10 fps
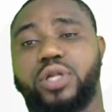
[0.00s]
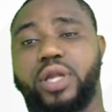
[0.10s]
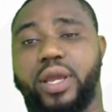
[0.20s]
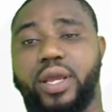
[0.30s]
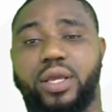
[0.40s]

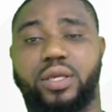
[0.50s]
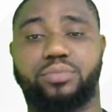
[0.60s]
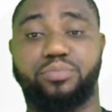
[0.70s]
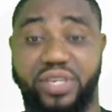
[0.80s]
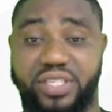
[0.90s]
the
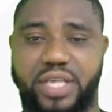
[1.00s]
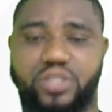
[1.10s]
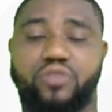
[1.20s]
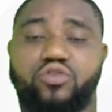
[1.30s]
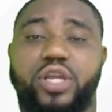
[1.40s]

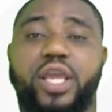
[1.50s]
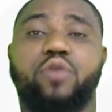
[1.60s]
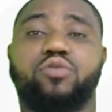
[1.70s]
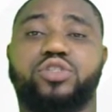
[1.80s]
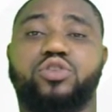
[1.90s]
business of today,
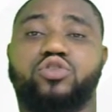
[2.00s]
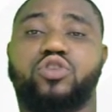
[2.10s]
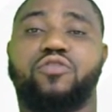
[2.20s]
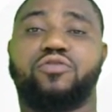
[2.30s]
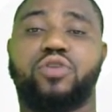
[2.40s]
which is to
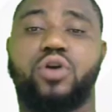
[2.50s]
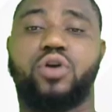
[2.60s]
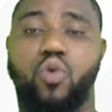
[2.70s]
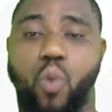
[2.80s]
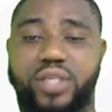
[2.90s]
solve
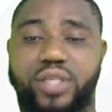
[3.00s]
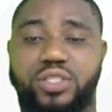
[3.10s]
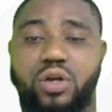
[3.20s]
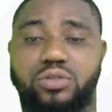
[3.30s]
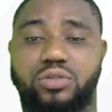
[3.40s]

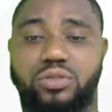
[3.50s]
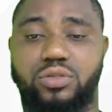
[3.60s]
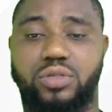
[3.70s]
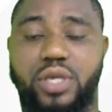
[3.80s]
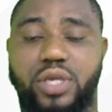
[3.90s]

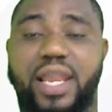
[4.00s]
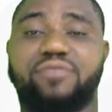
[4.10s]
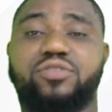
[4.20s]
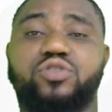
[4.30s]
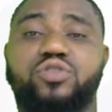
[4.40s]
questions
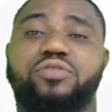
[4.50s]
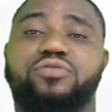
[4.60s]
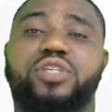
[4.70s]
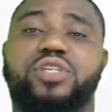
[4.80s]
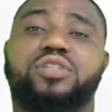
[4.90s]
11 to
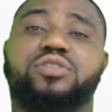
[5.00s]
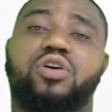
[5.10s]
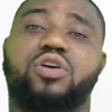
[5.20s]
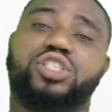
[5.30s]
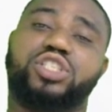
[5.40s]
15
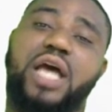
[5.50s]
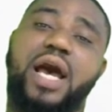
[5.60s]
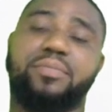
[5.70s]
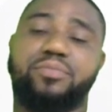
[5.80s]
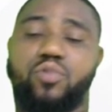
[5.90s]
on
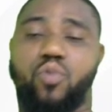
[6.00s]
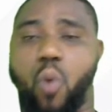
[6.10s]
Jamb